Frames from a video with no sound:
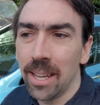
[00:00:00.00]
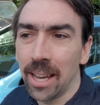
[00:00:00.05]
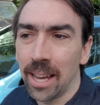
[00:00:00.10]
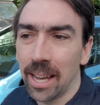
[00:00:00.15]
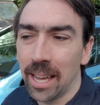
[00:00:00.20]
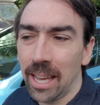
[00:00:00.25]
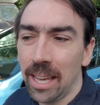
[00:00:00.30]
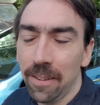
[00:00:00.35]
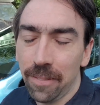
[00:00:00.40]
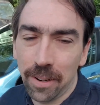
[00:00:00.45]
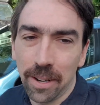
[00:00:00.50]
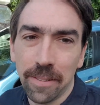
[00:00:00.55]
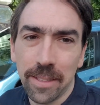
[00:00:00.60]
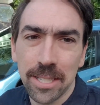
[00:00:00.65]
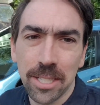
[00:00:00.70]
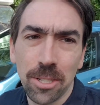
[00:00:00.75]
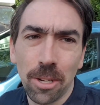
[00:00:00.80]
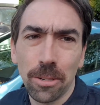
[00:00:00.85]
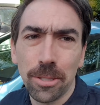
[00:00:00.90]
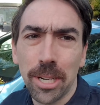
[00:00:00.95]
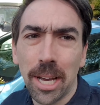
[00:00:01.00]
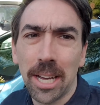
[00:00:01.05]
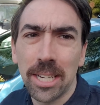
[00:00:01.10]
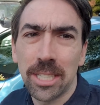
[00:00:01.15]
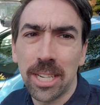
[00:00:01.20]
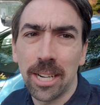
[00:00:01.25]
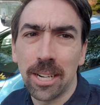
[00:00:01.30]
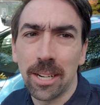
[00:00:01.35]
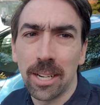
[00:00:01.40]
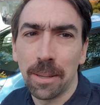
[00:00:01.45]
uh, even if there's no
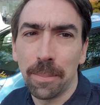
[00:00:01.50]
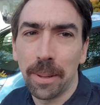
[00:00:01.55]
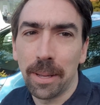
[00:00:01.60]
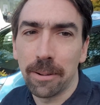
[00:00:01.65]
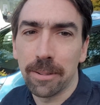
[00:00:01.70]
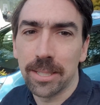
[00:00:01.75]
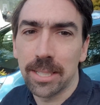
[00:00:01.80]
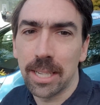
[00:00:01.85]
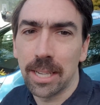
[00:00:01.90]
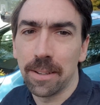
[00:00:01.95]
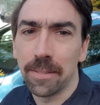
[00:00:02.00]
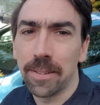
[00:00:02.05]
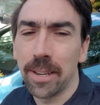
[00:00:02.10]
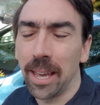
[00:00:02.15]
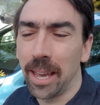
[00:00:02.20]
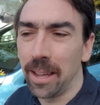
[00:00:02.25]
charge currently being received.